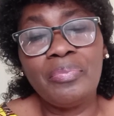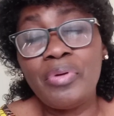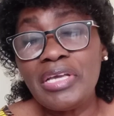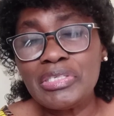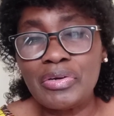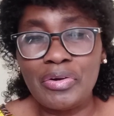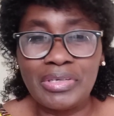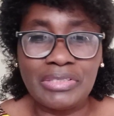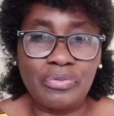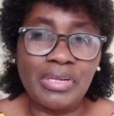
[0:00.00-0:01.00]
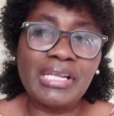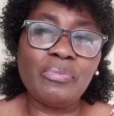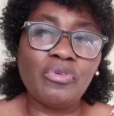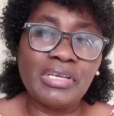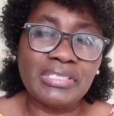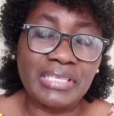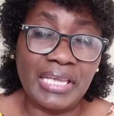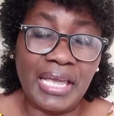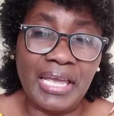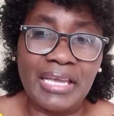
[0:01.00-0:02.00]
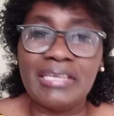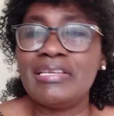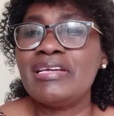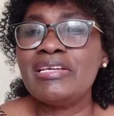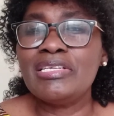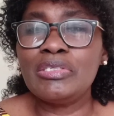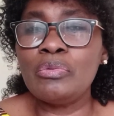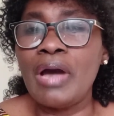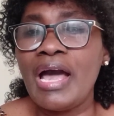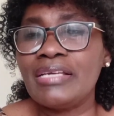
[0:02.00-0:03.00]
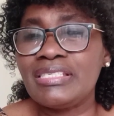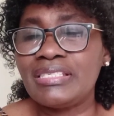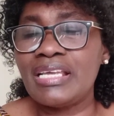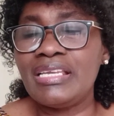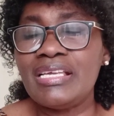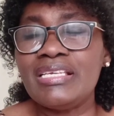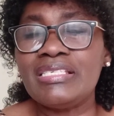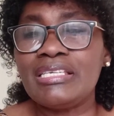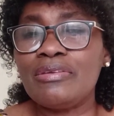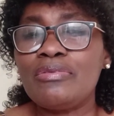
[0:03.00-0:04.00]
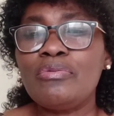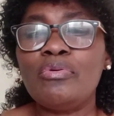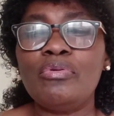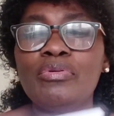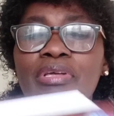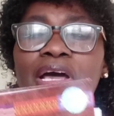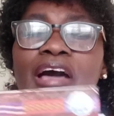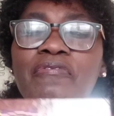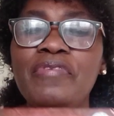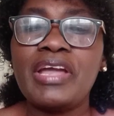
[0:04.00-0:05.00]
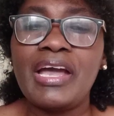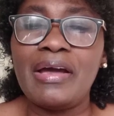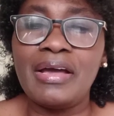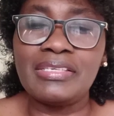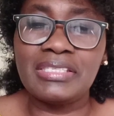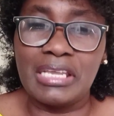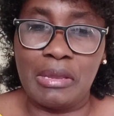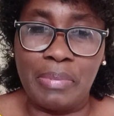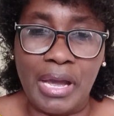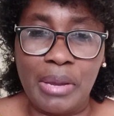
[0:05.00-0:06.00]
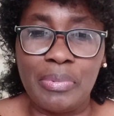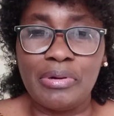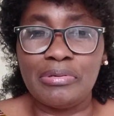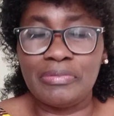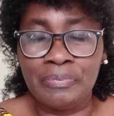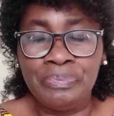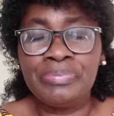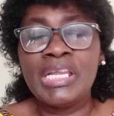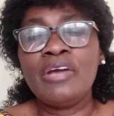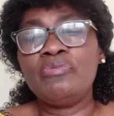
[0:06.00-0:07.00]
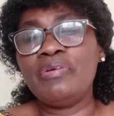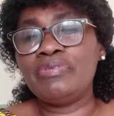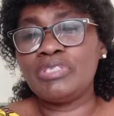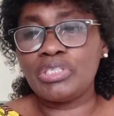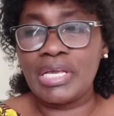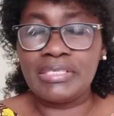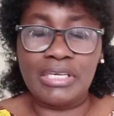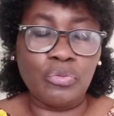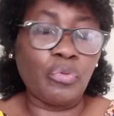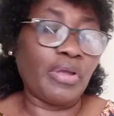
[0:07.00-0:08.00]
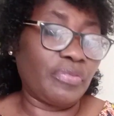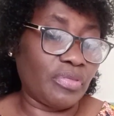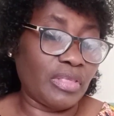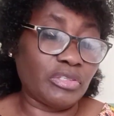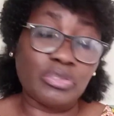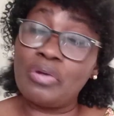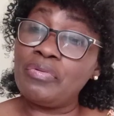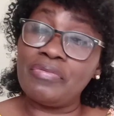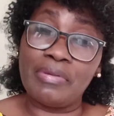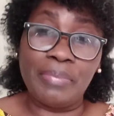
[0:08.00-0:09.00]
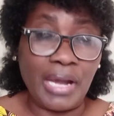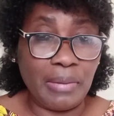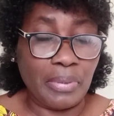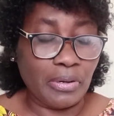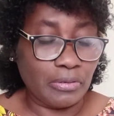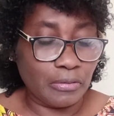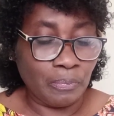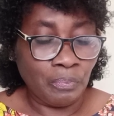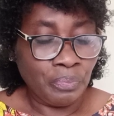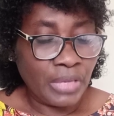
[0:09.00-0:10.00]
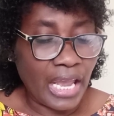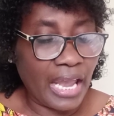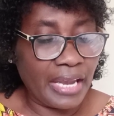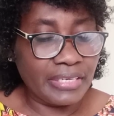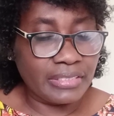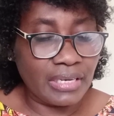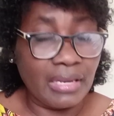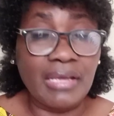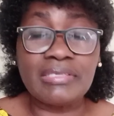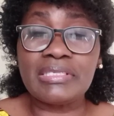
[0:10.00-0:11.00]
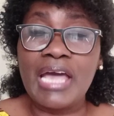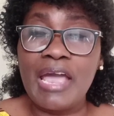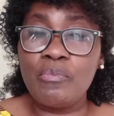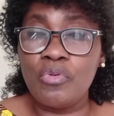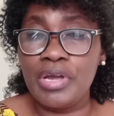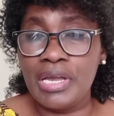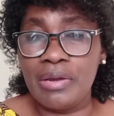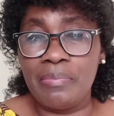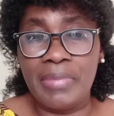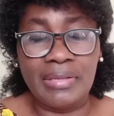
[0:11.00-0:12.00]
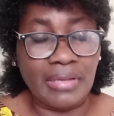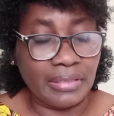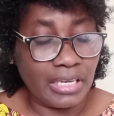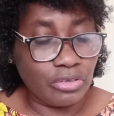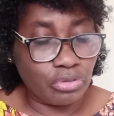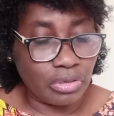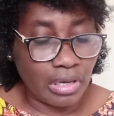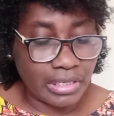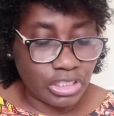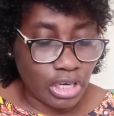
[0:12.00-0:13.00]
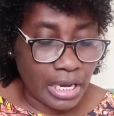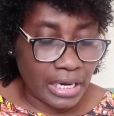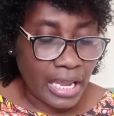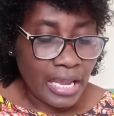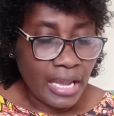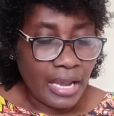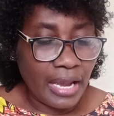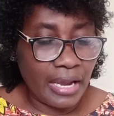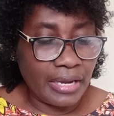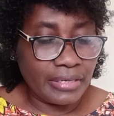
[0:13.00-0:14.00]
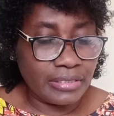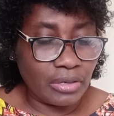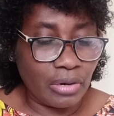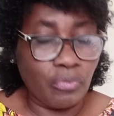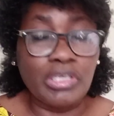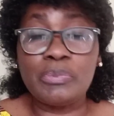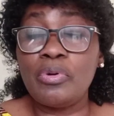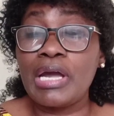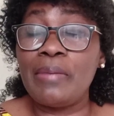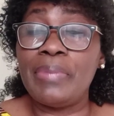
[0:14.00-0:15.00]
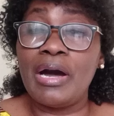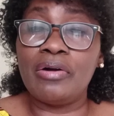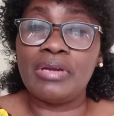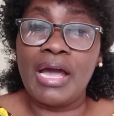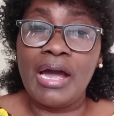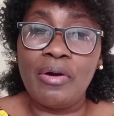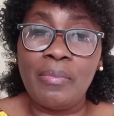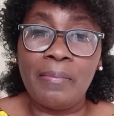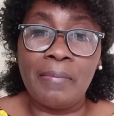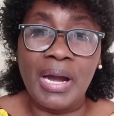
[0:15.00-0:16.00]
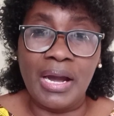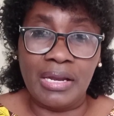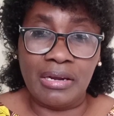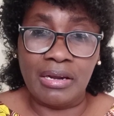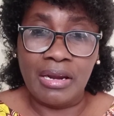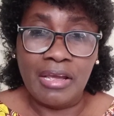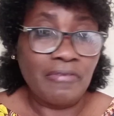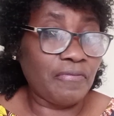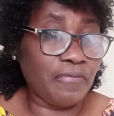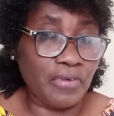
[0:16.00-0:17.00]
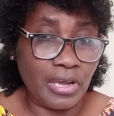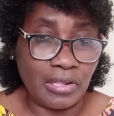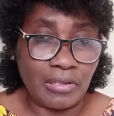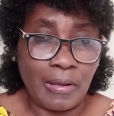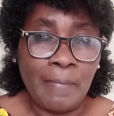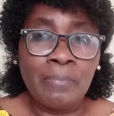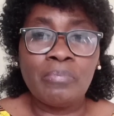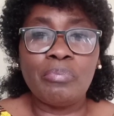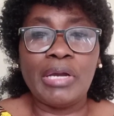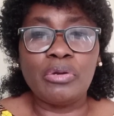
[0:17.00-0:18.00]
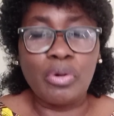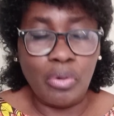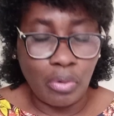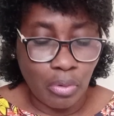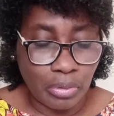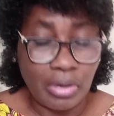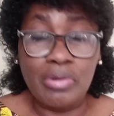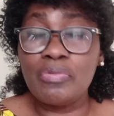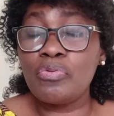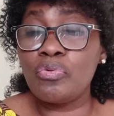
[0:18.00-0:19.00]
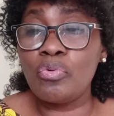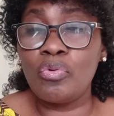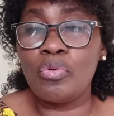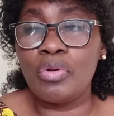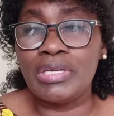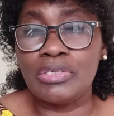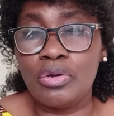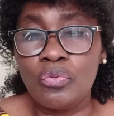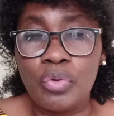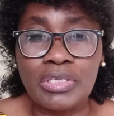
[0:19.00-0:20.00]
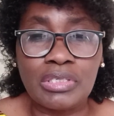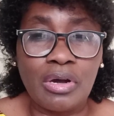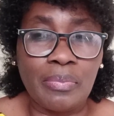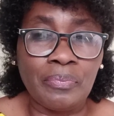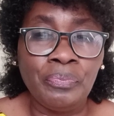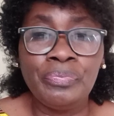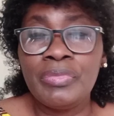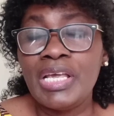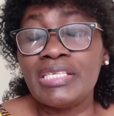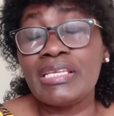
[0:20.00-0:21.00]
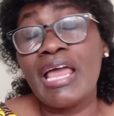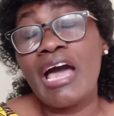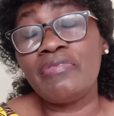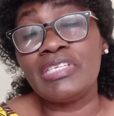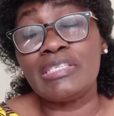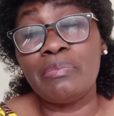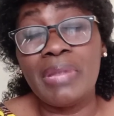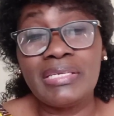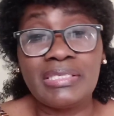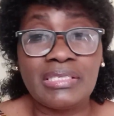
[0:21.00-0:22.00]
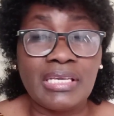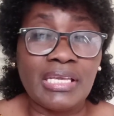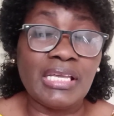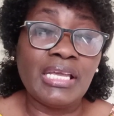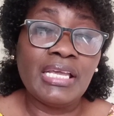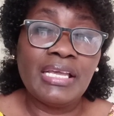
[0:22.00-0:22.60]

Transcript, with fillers: Praise God and welcome once again to our studies through the Africa Study Bible. We've started with the story of the Bible, and last time we made that introduction and uh, we spoke about how man fell, but God, through his own wisdom, his love, his mercy,